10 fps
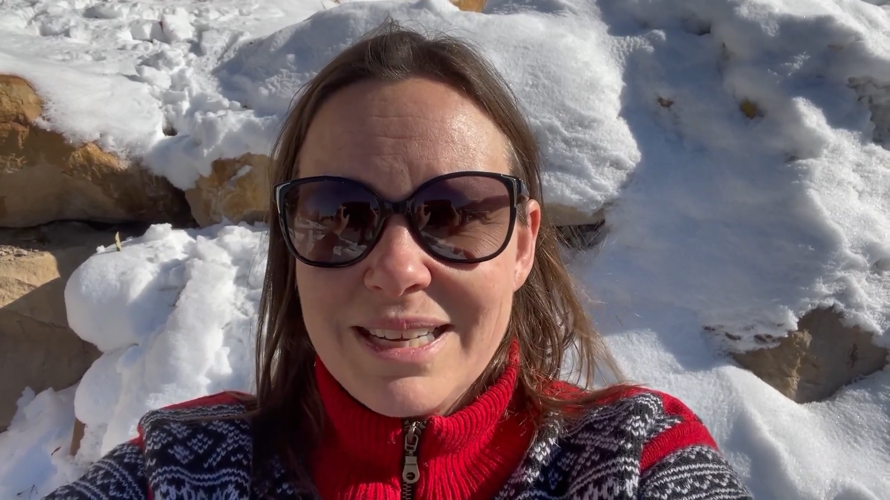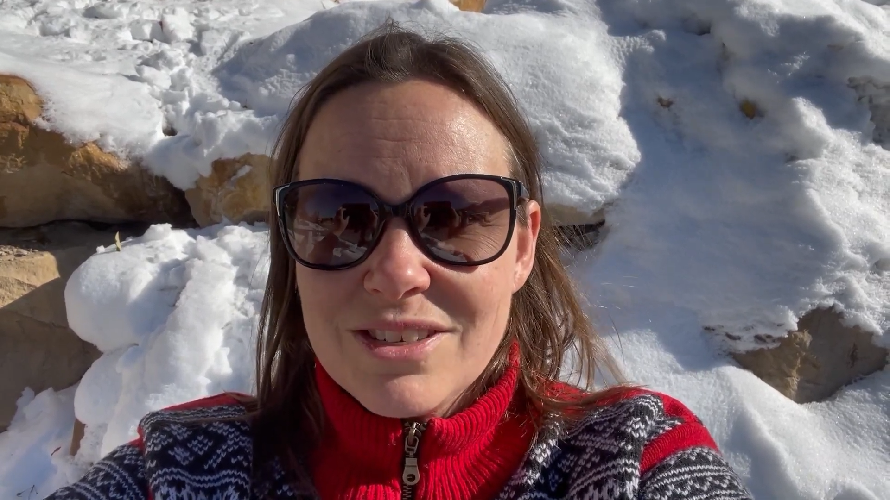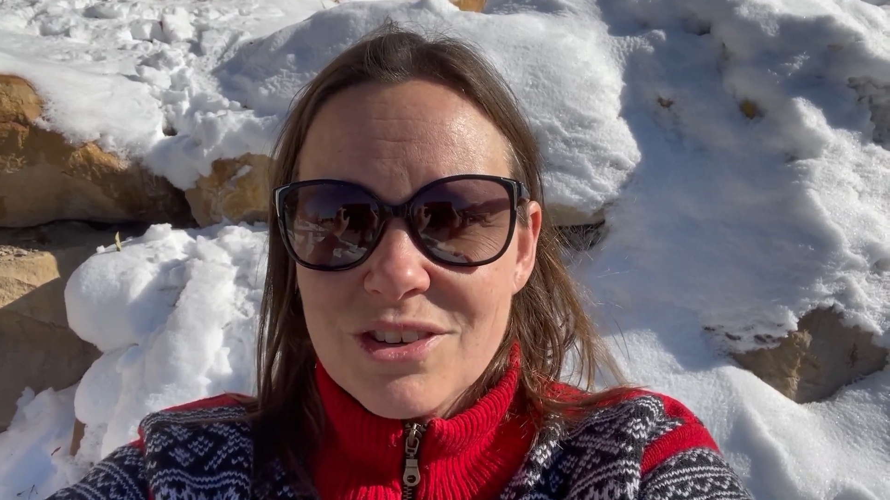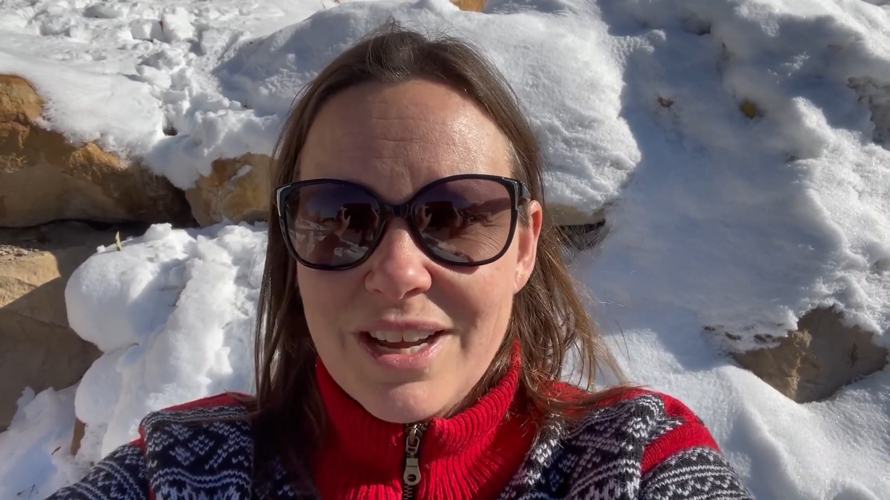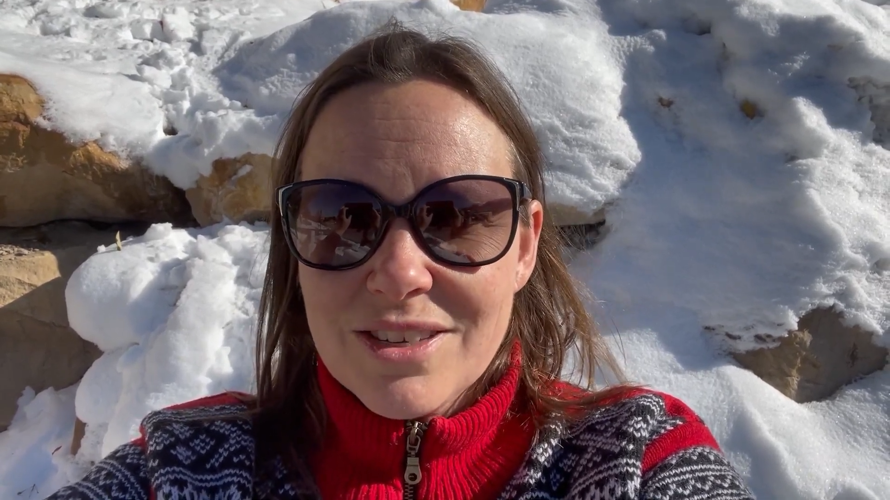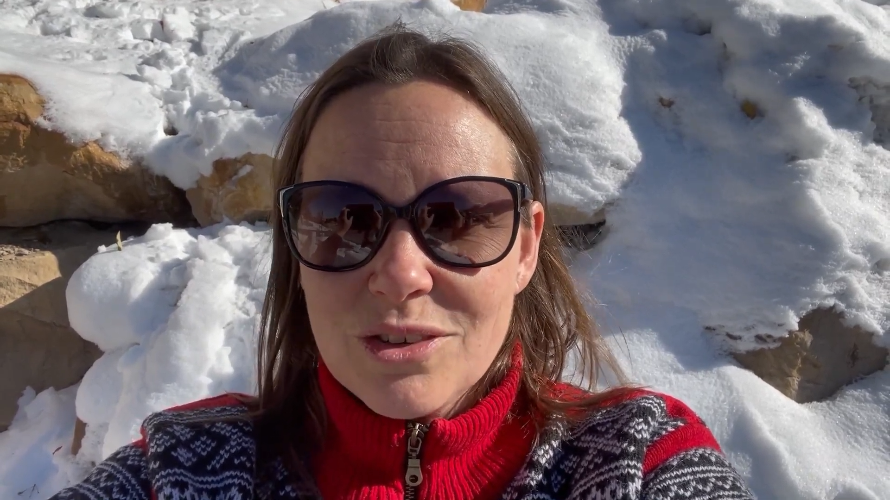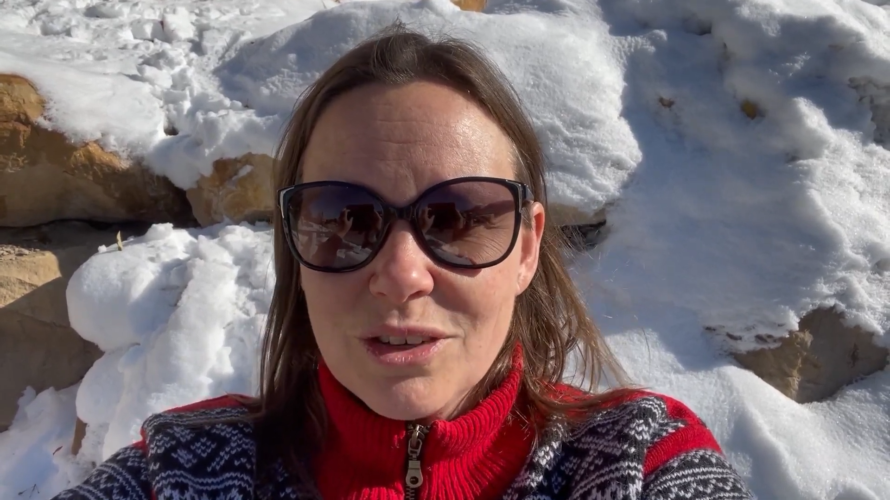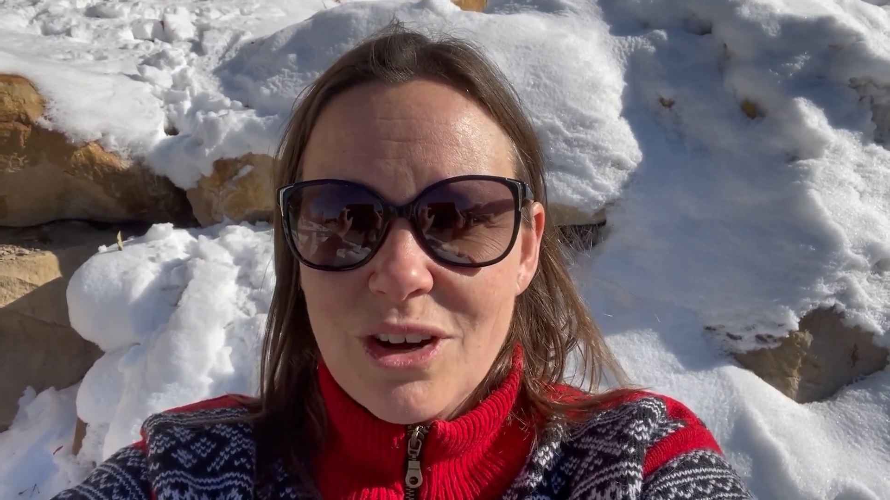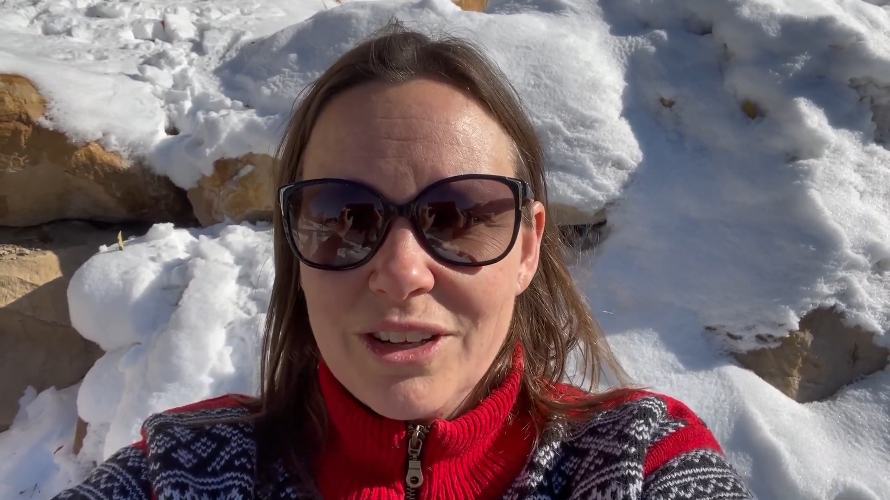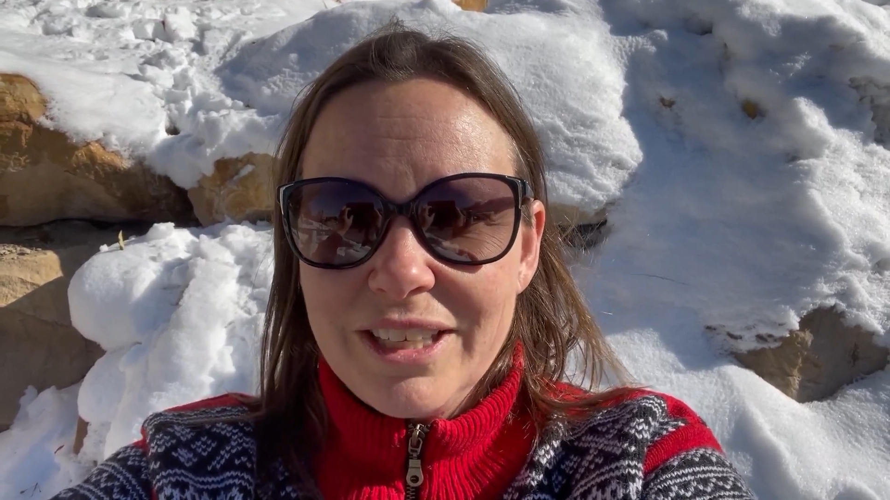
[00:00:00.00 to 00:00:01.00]
international
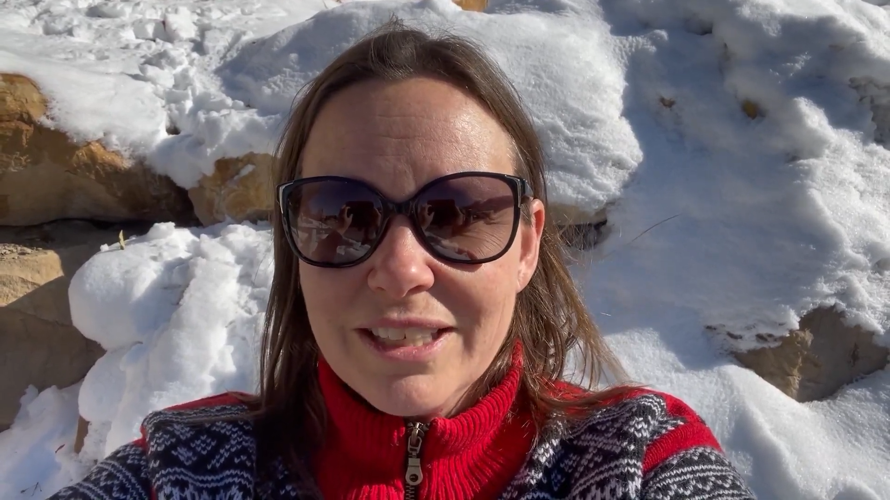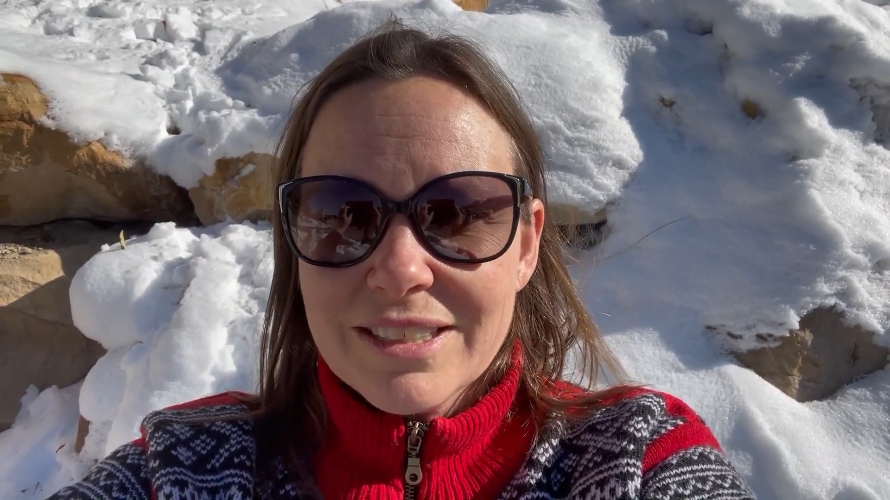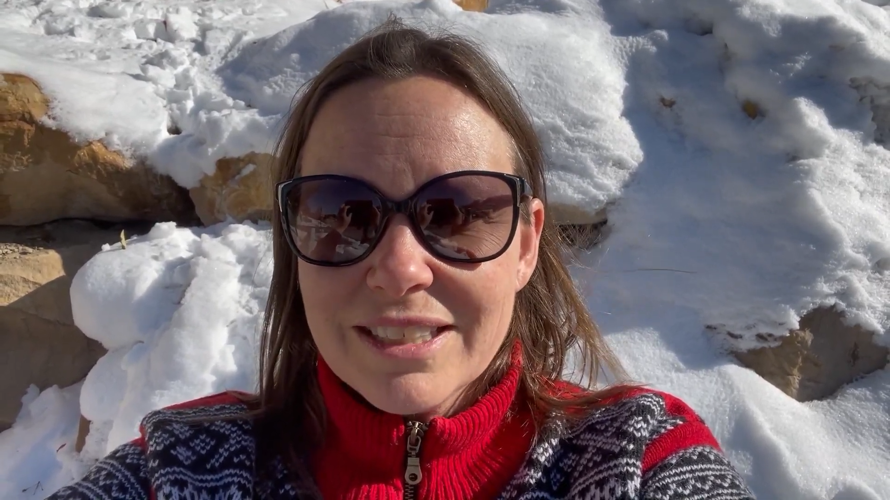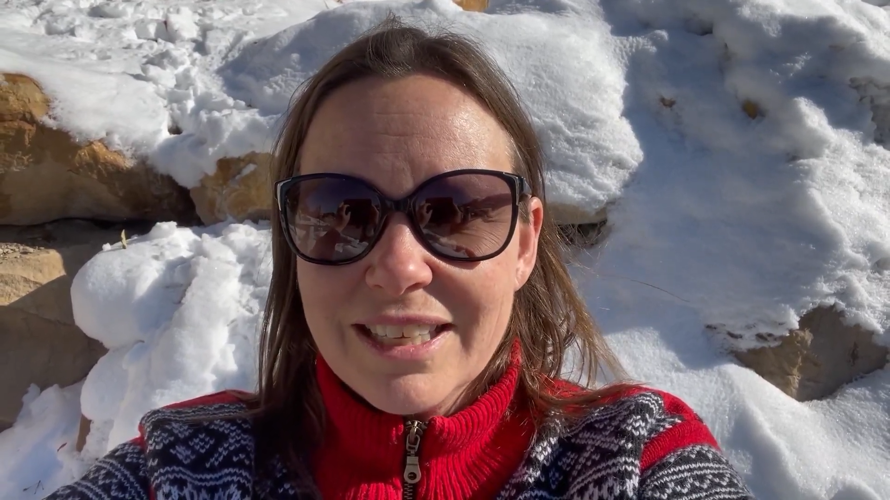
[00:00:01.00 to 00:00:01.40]
colleagues.